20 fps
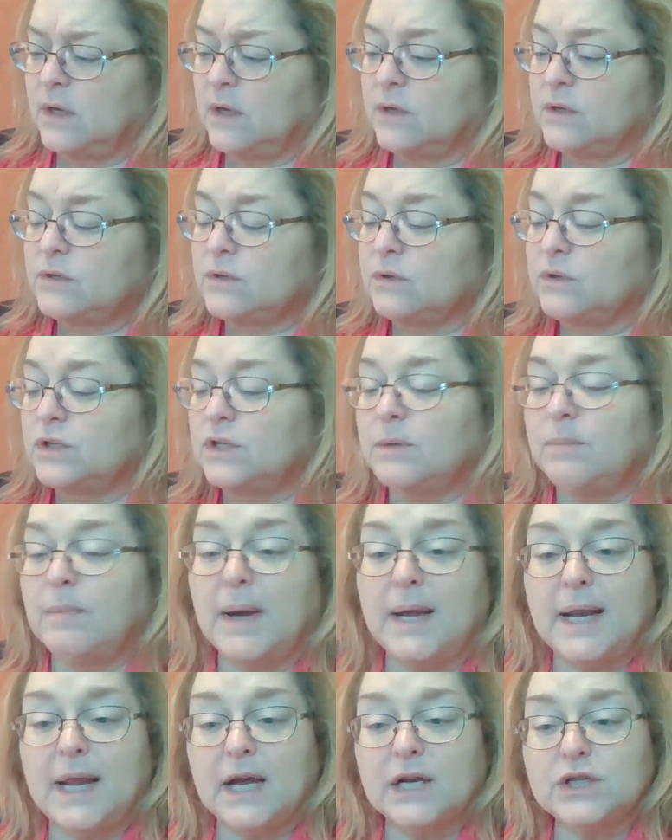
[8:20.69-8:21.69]
So she
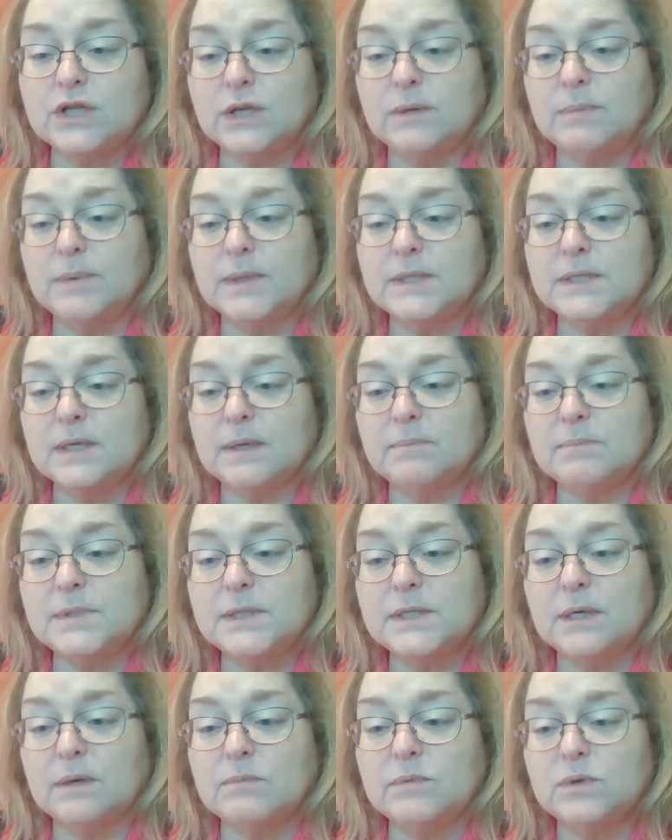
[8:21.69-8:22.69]
might actually be some
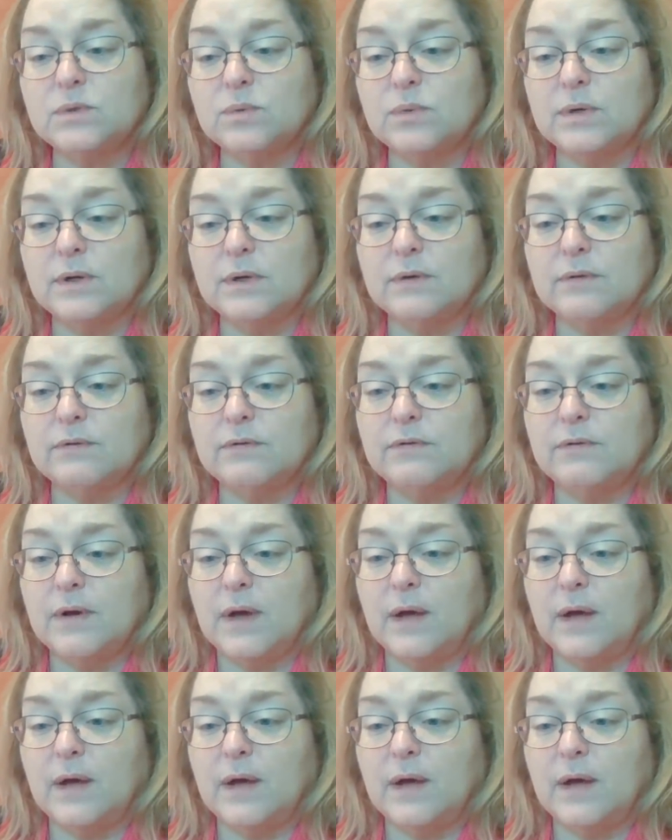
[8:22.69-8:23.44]
sort of,